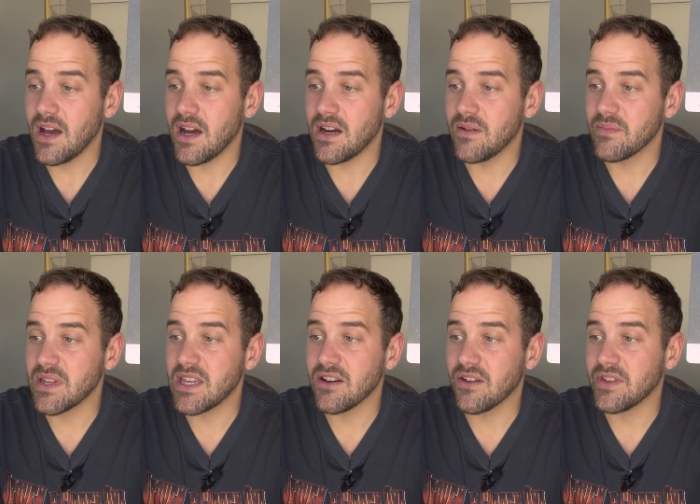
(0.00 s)
um,
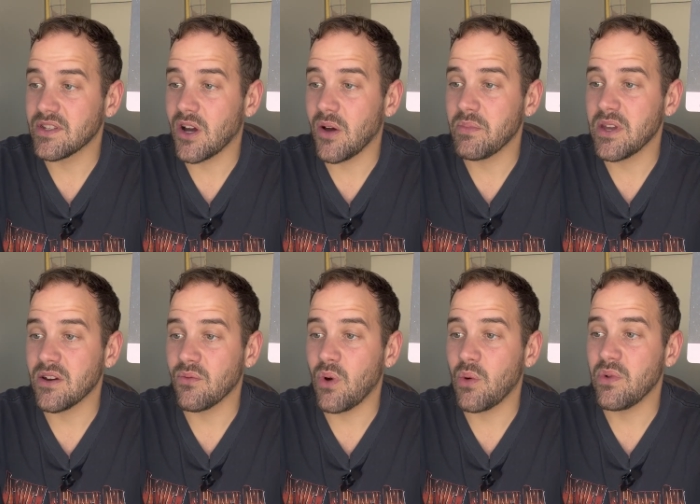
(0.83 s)
here at the top
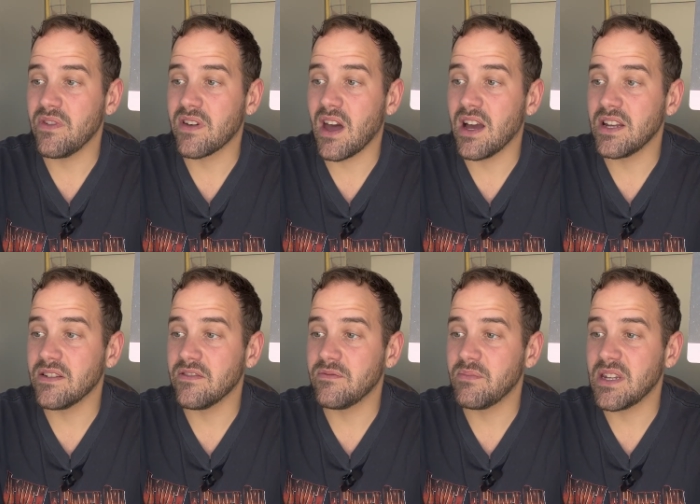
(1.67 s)
here, what we've kind of